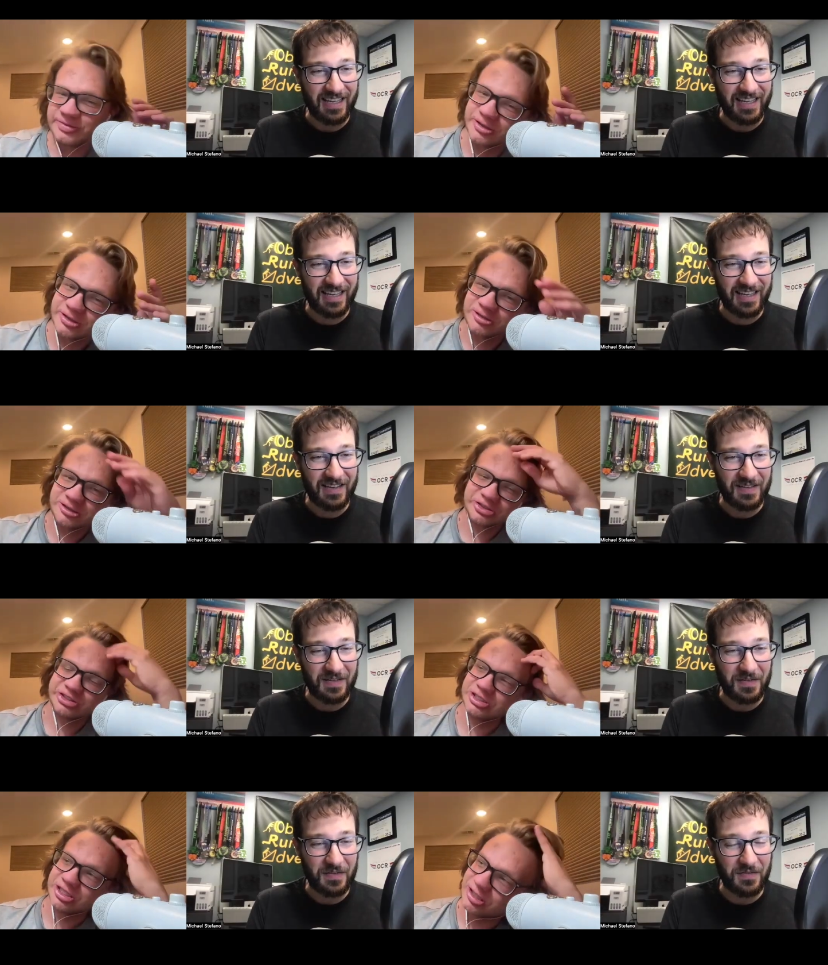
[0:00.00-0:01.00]
Speaker 1: bar crawl this
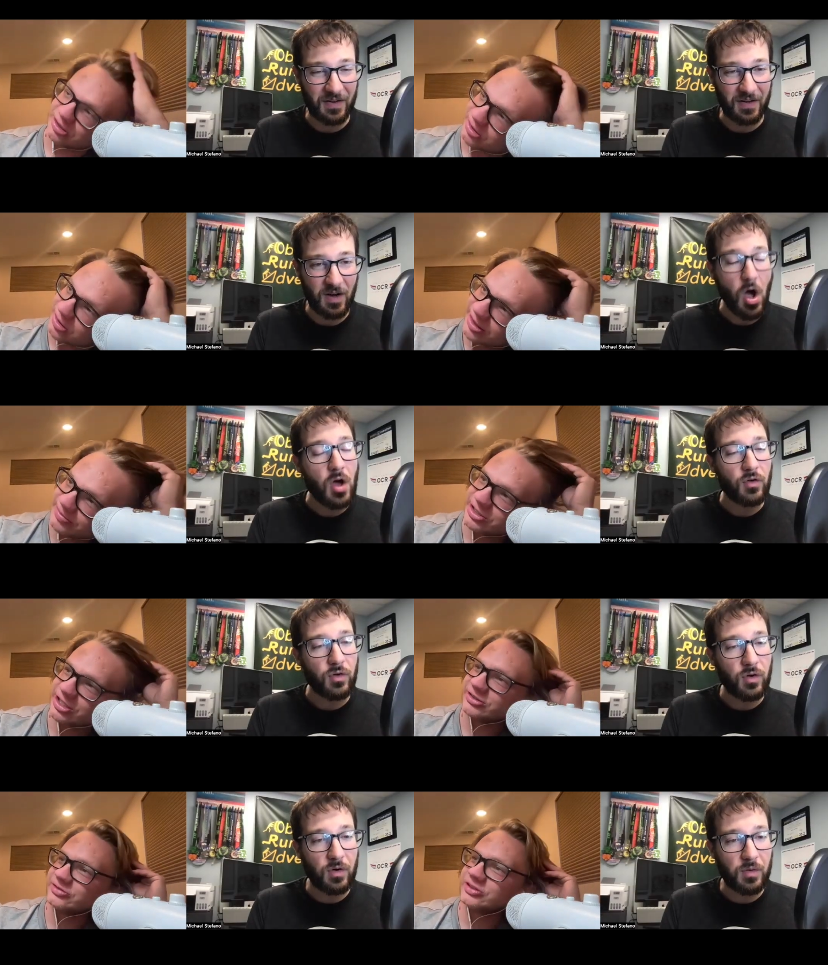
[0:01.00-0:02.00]
year. I'm trying
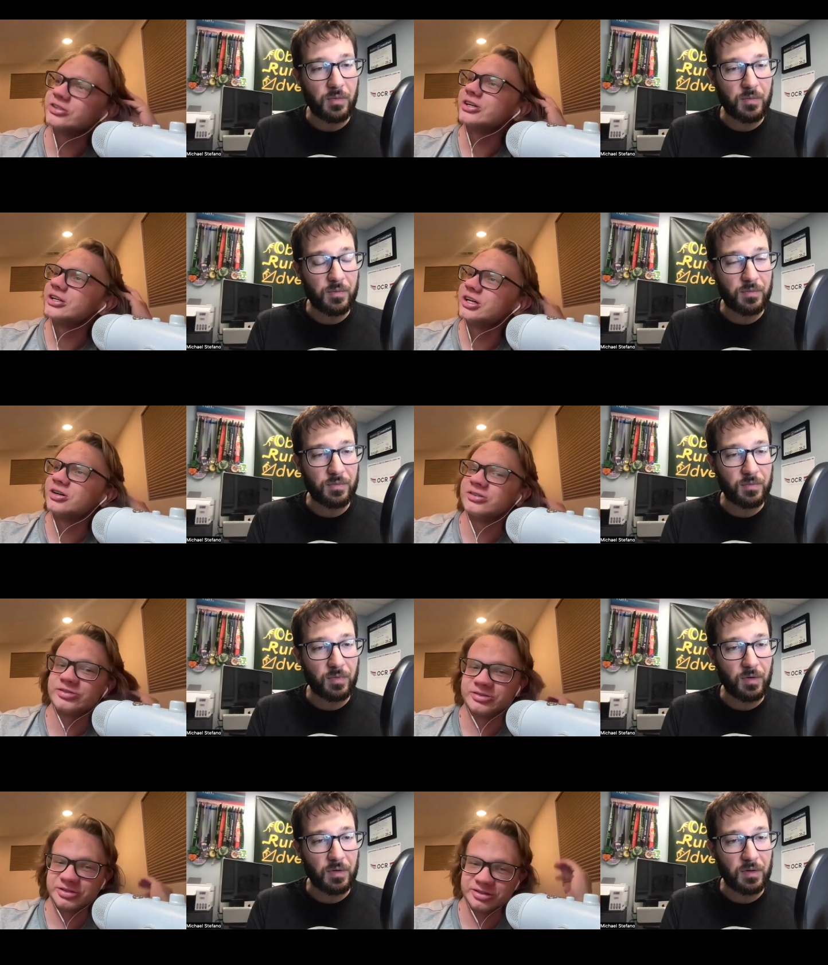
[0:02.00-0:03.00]
to figure that out if I
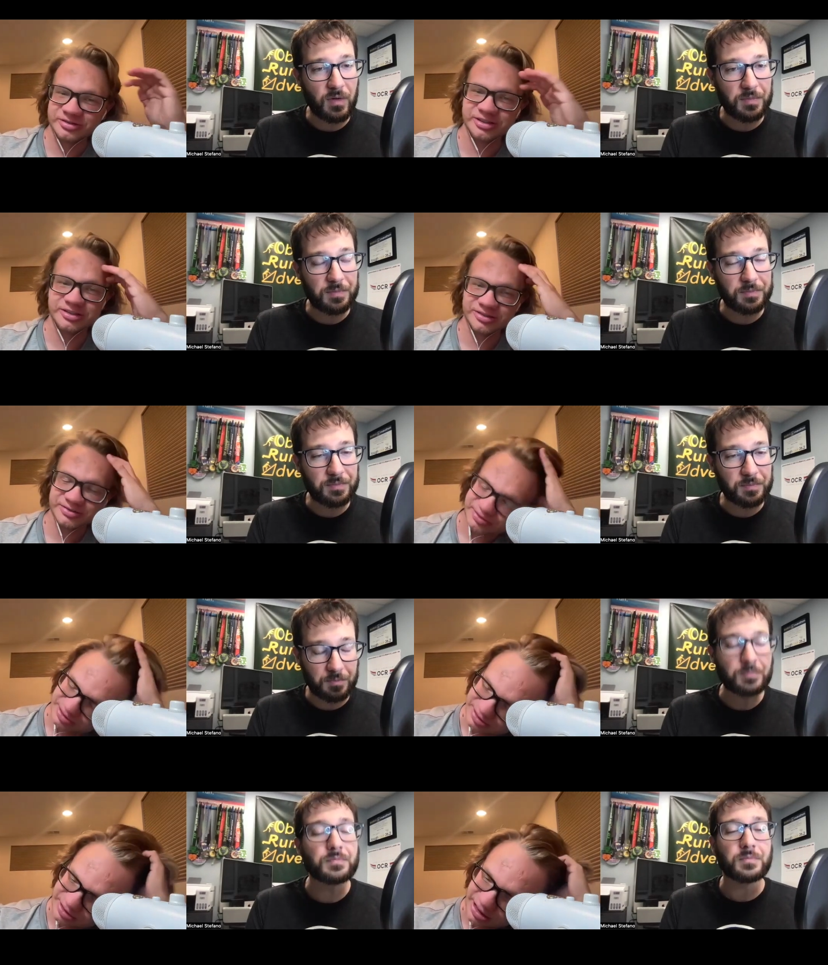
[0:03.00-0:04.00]
want to leave
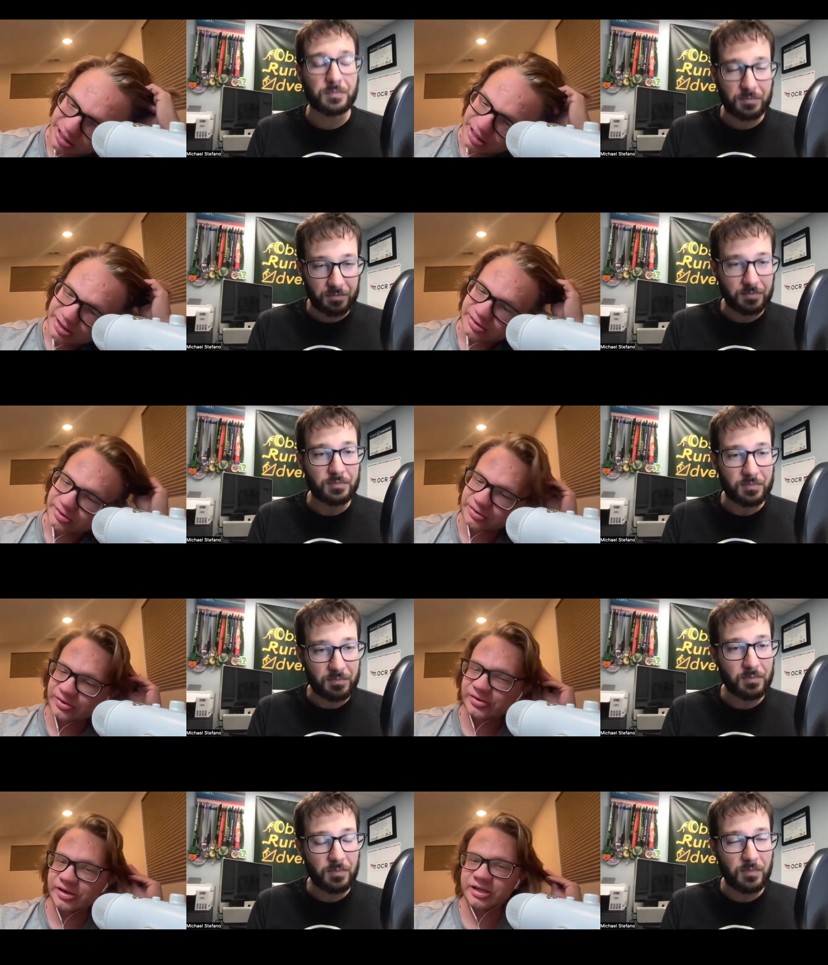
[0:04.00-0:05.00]

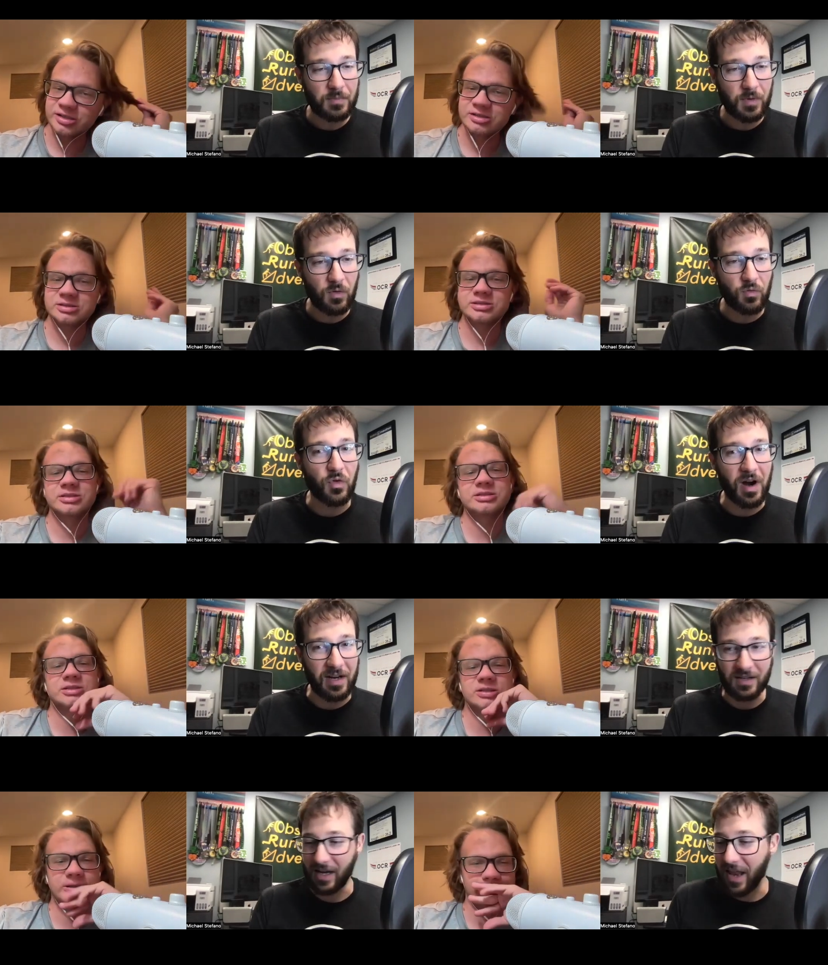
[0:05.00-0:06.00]
Tuesday.
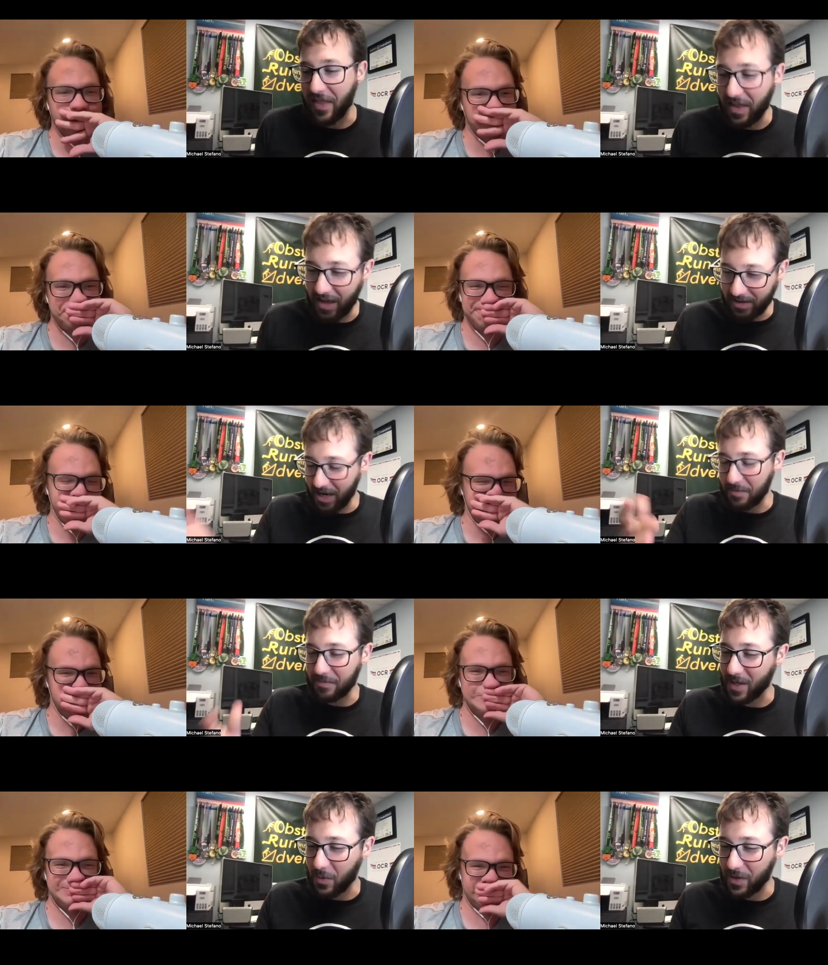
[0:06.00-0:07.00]
Right,
Speaker 2: and then that kind of
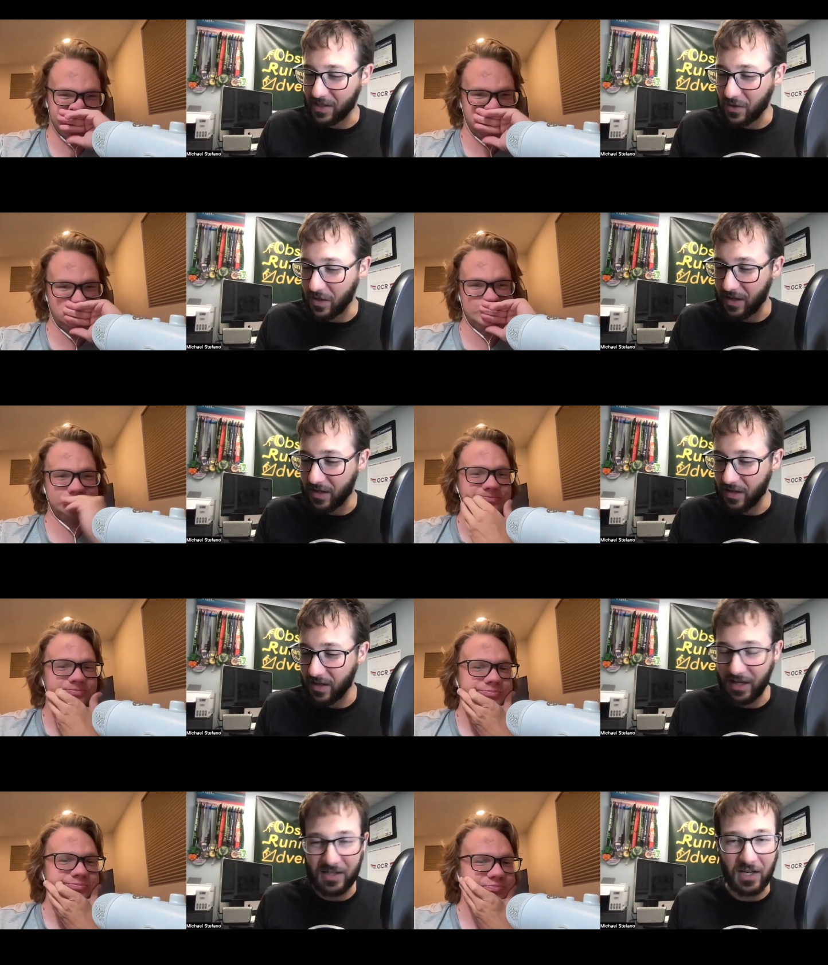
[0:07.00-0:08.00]
segues into the
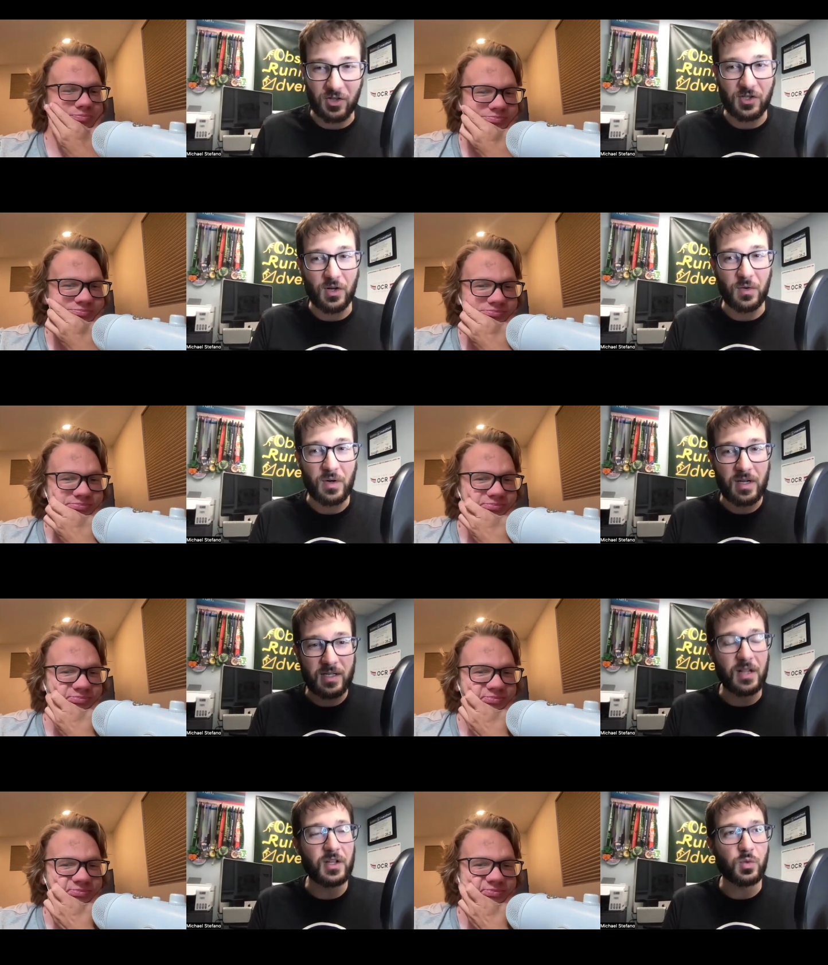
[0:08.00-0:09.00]
next section. So
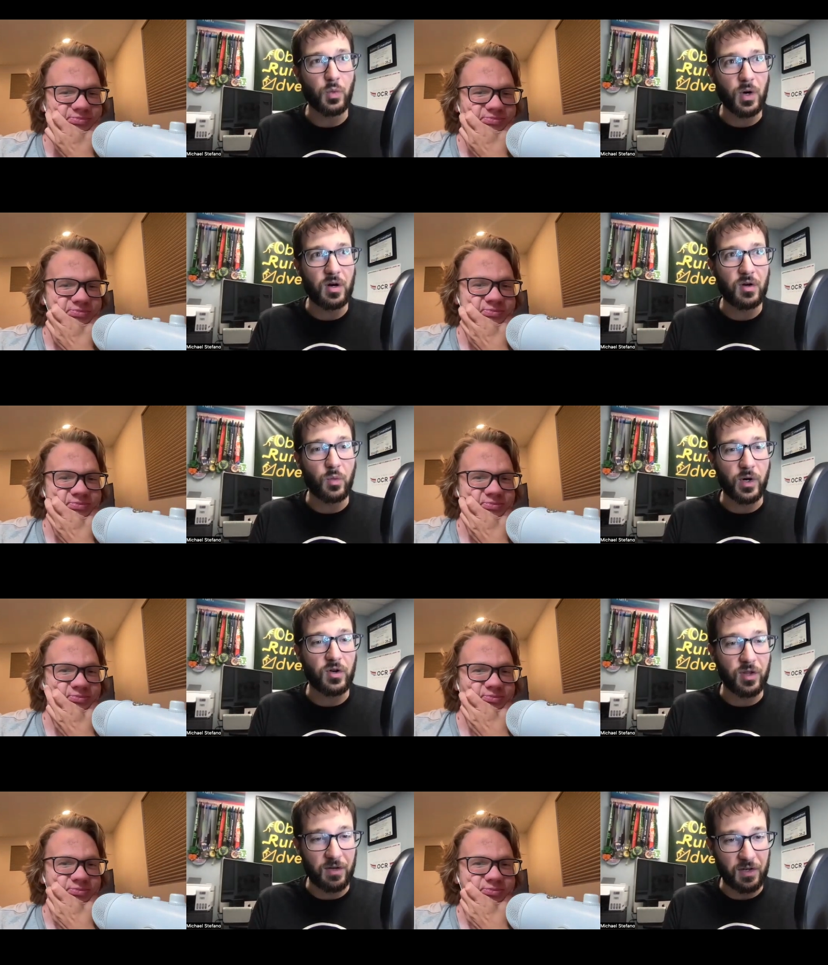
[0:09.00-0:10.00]
tell us where
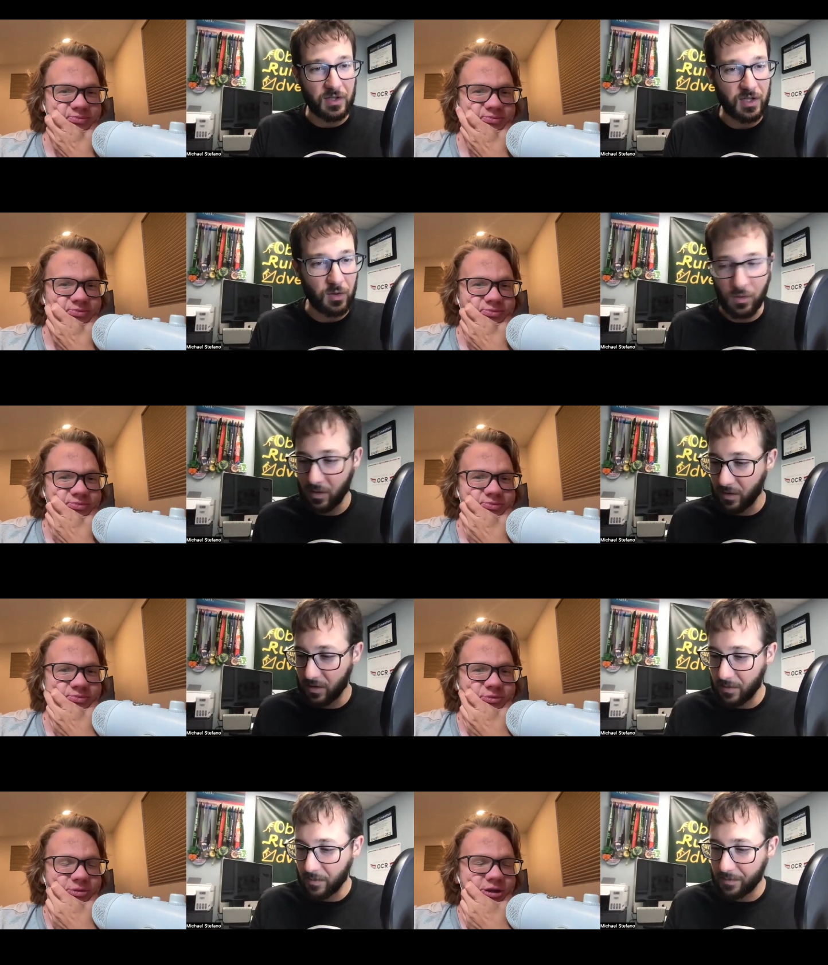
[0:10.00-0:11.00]
you're leaving to.
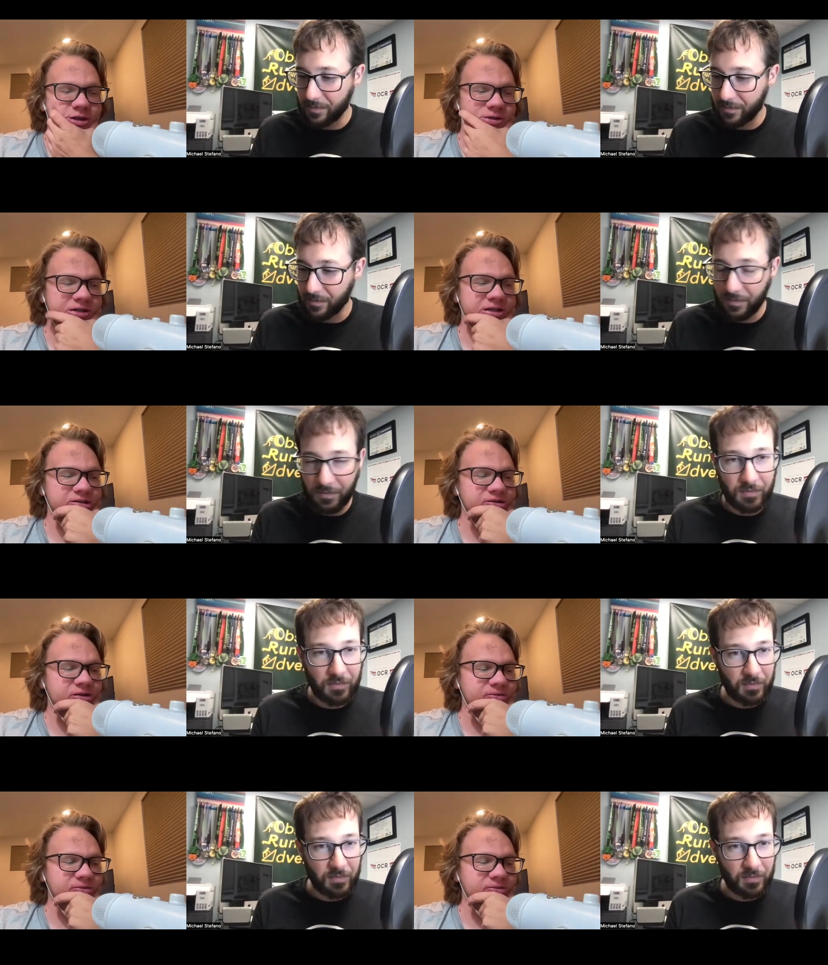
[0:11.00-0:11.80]
Speaker 1: Right, so I'm